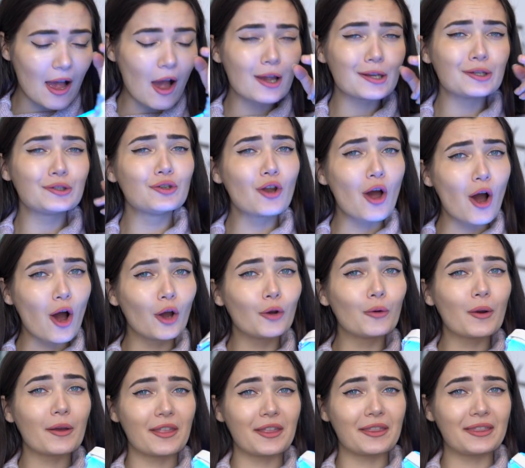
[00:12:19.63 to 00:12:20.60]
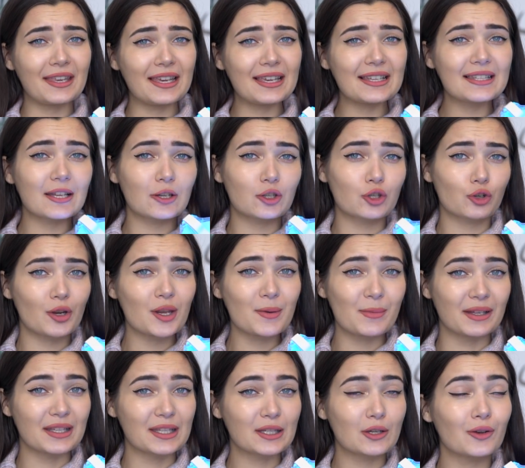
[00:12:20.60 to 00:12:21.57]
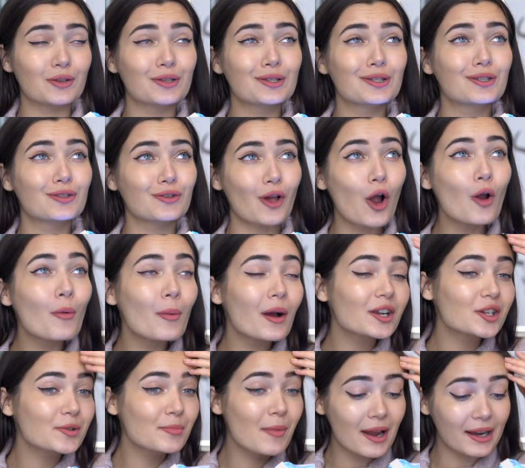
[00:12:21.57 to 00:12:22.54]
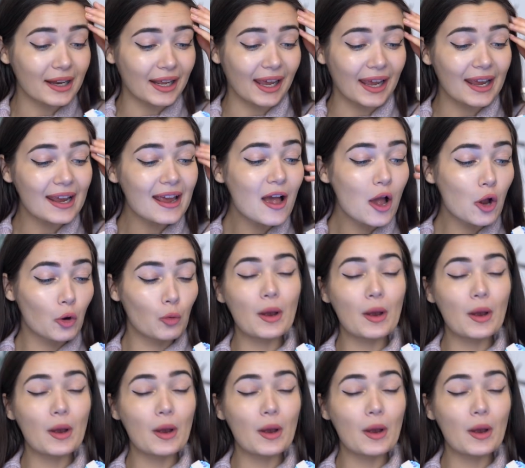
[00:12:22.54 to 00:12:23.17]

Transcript: I know that these treatments cost so much money